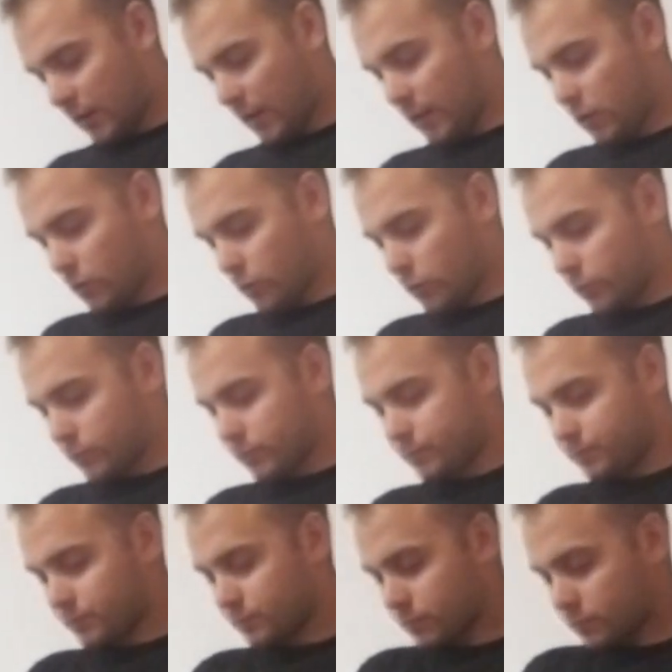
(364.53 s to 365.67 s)
ideal
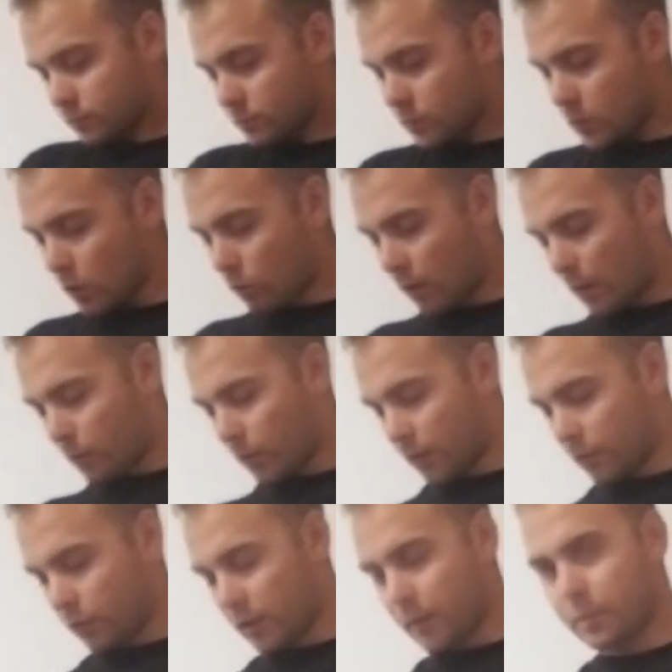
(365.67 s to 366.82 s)

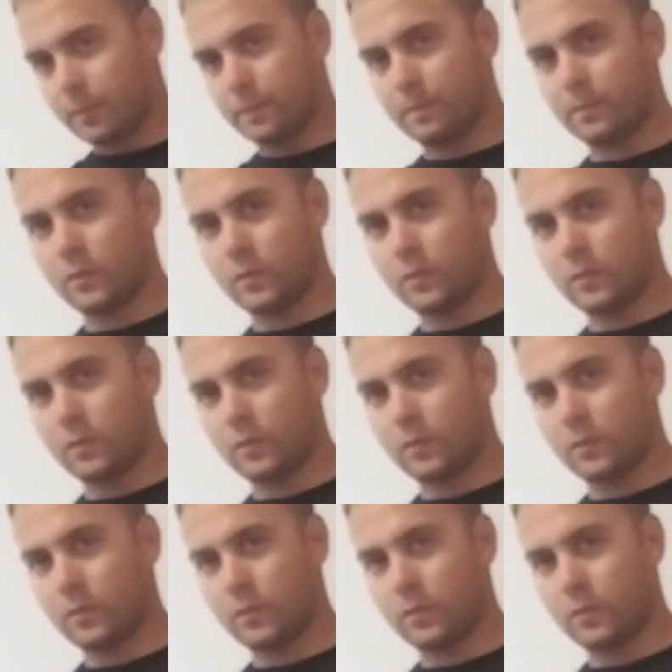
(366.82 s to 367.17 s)
wraparound grip.